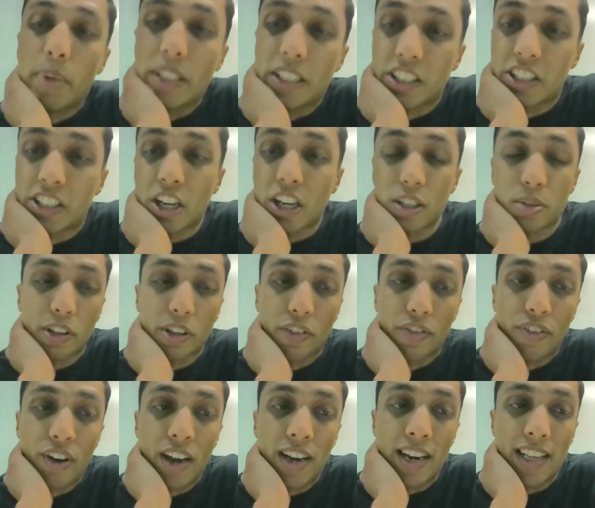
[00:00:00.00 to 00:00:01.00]
So discuss with your
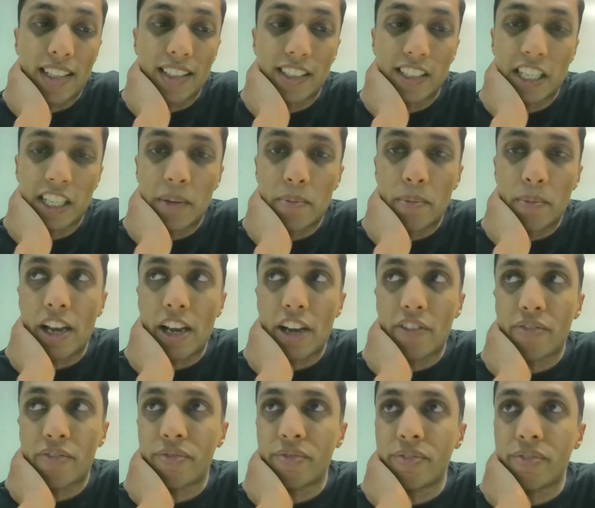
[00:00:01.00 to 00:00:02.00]
finance team
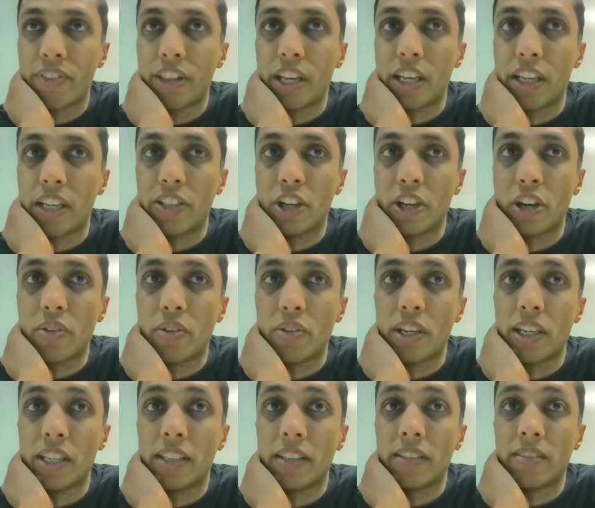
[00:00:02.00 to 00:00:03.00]
if the
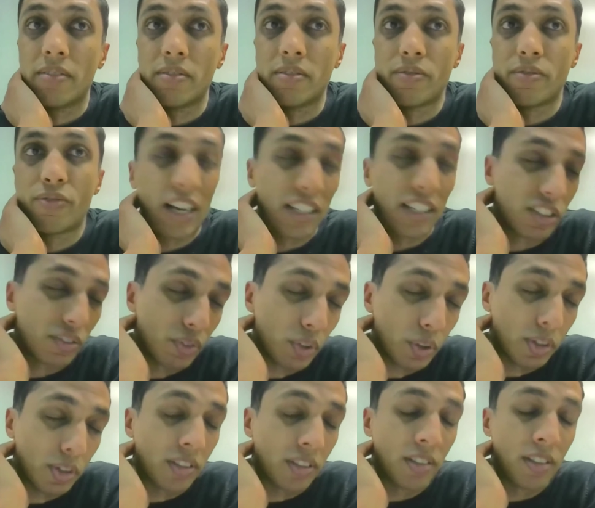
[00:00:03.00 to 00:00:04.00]
donor, first of
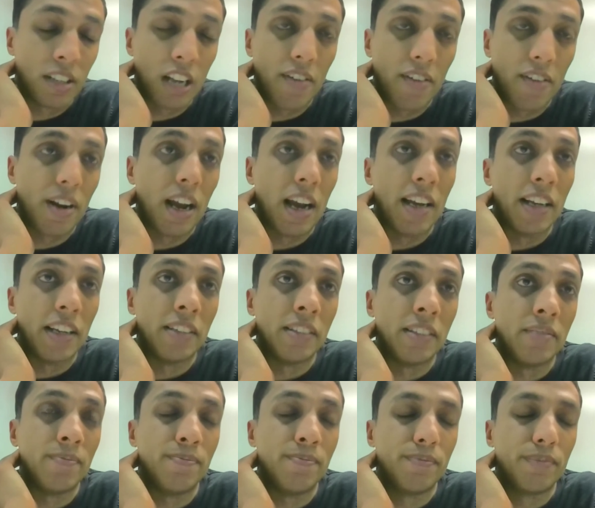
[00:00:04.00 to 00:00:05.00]
all,
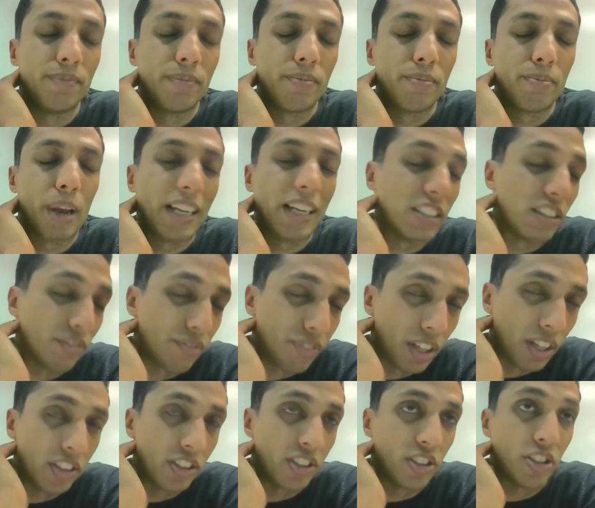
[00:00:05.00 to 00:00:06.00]
pays the
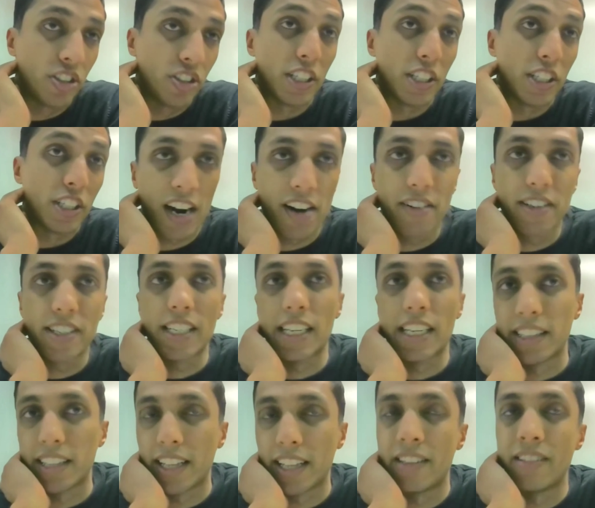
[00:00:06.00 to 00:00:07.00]
funds to the charity
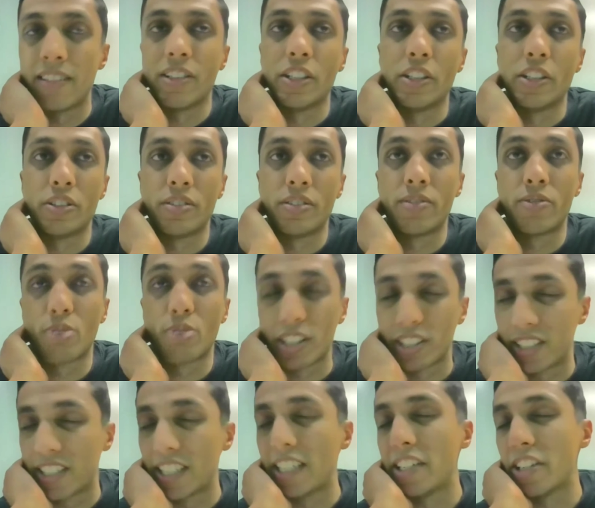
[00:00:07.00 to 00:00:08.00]
and then the
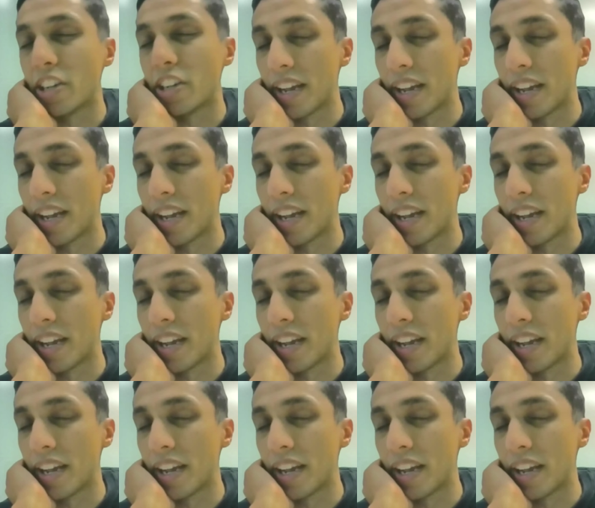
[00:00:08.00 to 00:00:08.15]
trustee